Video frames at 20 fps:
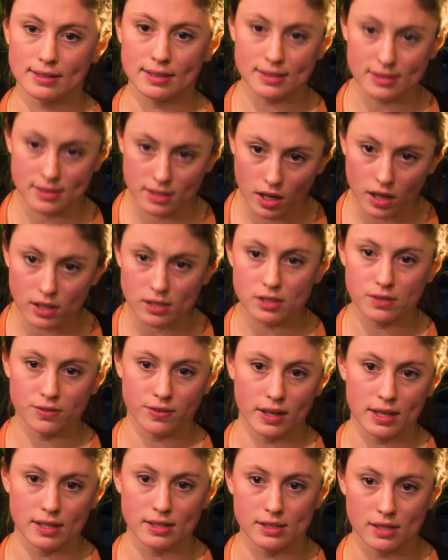discuss
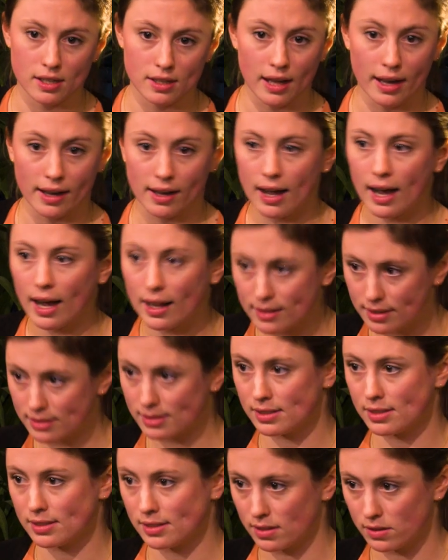things like
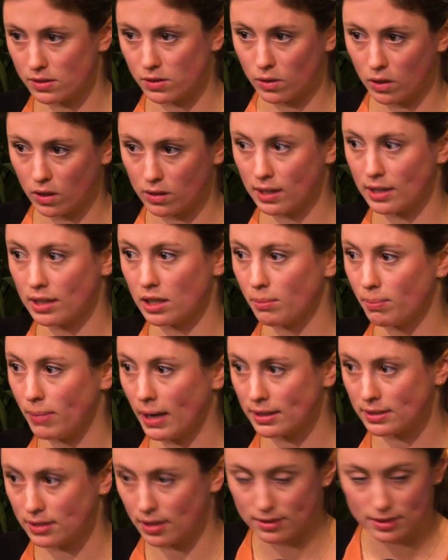alliances and so on that
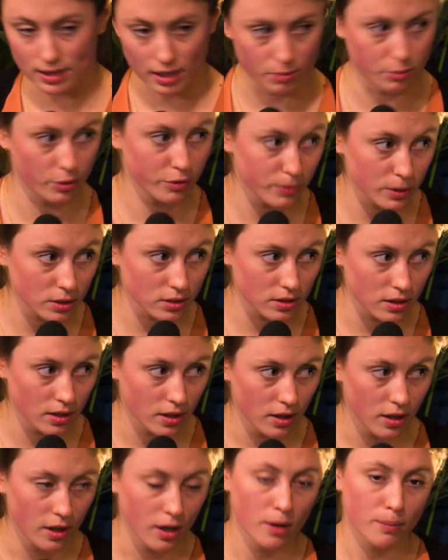impact the entire movement.
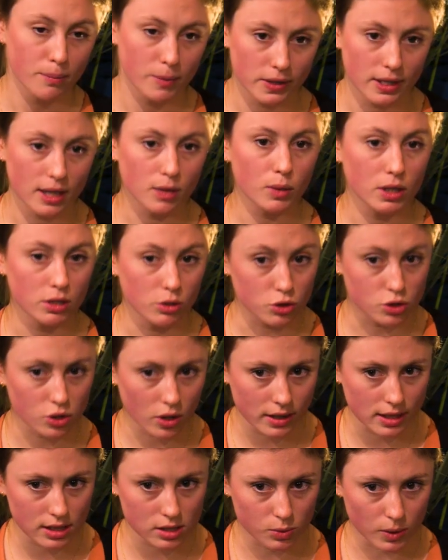But then when you
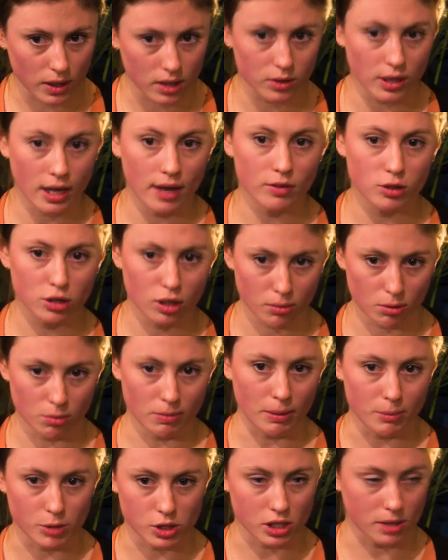join as well, you have a double
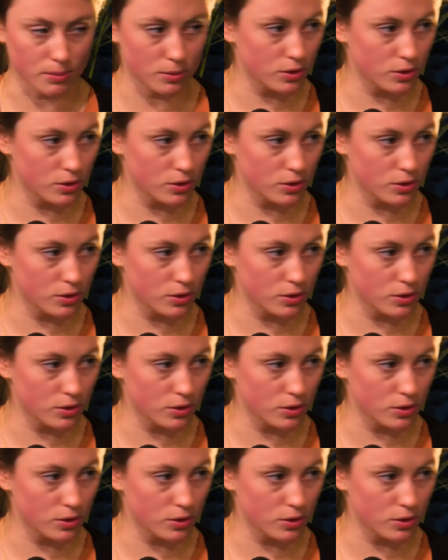membership.